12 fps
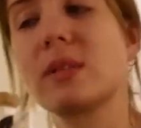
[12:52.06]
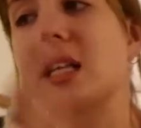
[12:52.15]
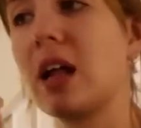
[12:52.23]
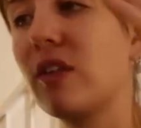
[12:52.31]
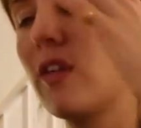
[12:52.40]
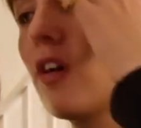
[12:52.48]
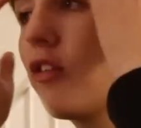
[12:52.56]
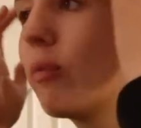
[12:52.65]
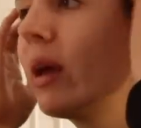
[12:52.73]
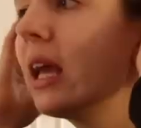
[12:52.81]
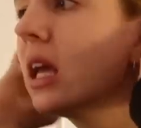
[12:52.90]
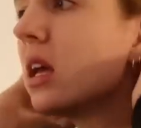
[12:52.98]
himself off
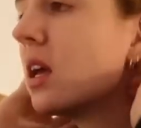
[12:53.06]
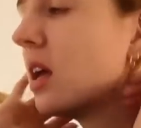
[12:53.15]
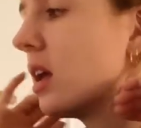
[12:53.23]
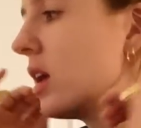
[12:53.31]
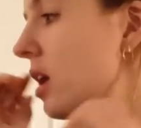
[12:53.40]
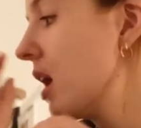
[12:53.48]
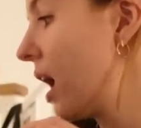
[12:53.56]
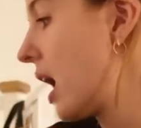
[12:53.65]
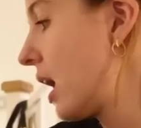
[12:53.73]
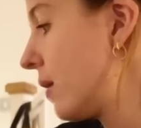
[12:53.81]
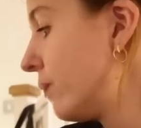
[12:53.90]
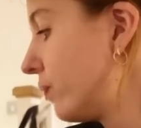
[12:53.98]
me.
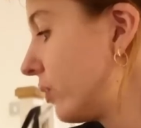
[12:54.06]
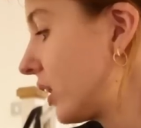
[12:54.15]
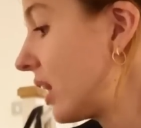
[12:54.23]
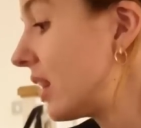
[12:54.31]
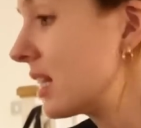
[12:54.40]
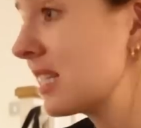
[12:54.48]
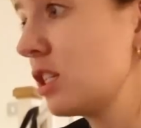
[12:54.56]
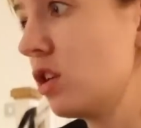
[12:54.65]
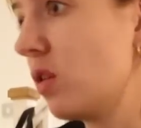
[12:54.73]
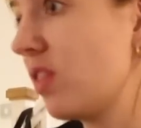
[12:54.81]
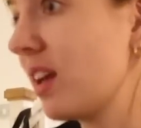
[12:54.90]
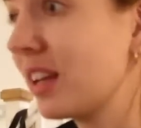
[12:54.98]
And that's a
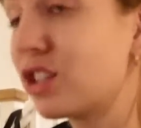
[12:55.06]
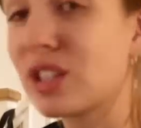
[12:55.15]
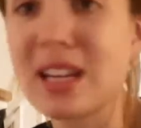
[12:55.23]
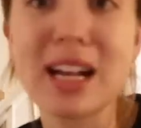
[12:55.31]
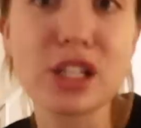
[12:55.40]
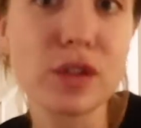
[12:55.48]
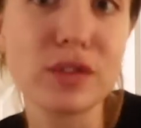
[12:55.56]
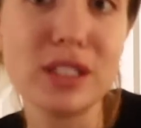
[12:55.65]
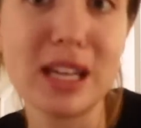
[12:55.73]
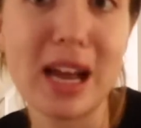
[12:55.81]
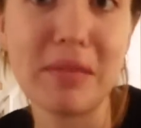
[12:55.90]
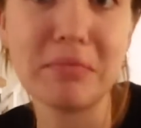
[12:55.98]
new thing, just as of
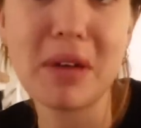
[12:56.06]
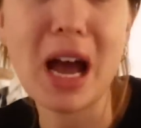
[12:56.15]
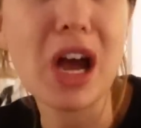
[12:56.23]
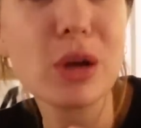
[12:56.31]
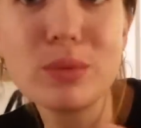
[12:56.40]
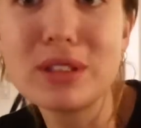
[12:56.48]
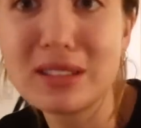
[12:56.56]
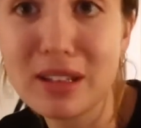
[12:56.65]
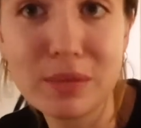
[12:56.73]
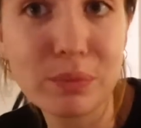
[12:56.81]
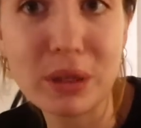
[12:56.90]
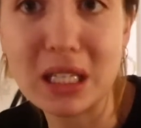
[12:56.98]
today. I hope
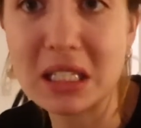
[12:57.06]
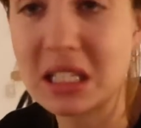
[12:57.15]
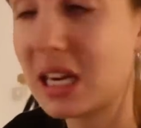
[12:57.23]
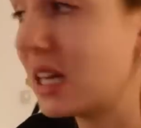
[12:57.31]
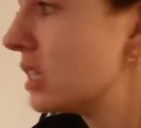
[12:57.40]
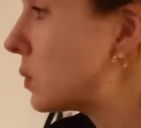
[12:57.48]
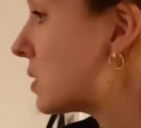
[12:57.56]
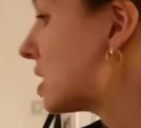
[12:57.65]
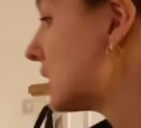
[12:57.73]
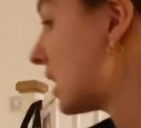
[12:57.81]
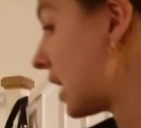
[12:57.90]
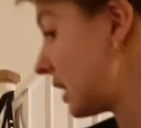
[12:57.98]
it begins and ends with
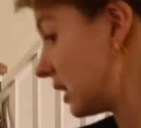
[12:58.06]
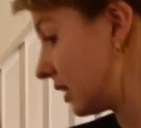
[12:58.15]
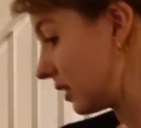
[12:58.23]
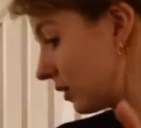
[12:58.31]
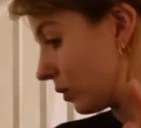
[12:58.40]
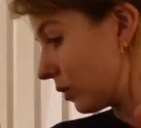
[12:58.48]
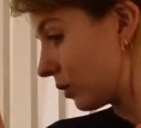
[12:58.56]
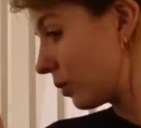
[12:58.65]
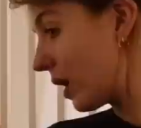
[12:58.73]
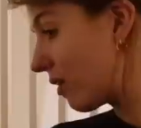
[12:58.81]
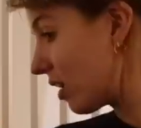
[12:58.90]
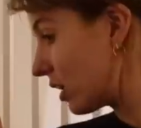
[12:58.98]
today.
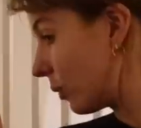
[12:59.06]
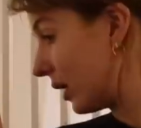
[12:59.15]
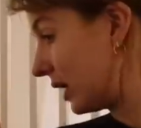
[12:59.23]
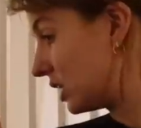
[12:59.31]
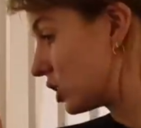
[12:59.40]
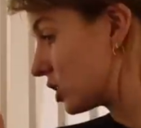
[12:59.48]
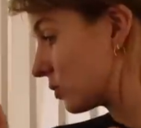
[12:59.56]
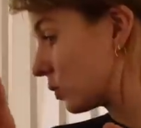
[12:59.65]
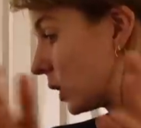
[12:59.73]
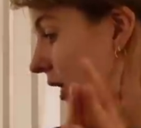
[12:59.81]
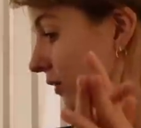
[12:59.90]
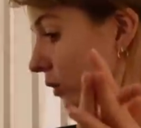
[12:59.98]
Where are you, Weege?
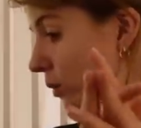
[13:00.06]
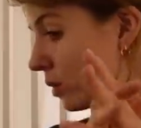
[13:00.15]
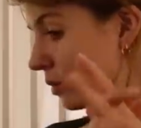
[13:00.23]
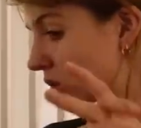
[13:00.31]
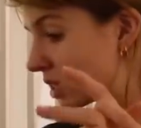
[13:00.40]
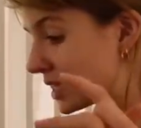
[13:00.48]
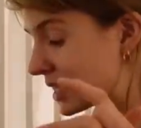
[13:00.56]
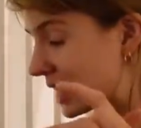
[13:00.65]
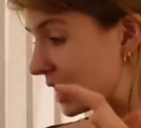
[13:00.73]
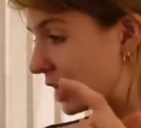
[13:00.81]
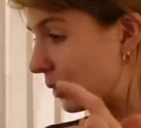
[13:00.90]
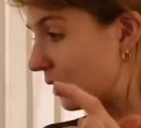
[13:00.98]
Everyone will want to
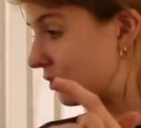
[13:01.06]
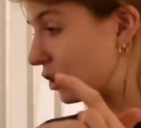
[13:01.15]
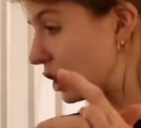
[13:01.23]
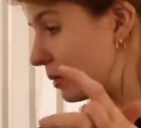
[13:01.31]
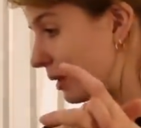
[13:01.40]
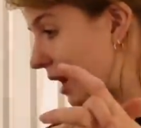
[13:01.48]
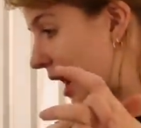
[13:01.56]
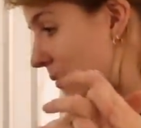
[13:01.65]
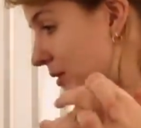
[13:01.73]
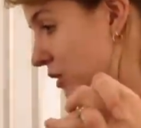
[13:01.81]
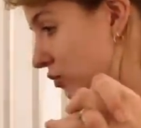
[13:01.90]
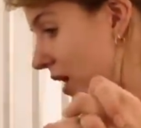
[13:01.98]
see you, even though you're an
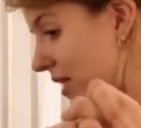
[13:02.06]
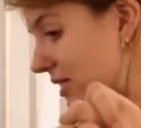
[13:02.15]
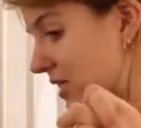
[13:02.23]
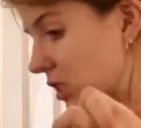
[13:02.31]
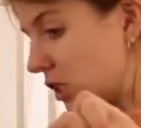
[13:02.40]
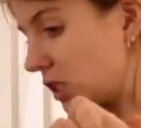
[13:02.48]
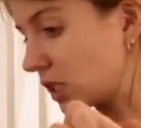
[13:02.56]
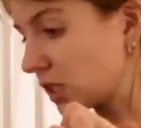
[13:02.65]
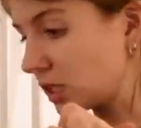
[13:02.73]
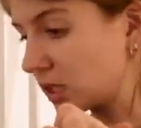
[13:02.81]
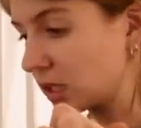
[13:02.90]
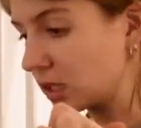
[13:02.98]
absolute rascal.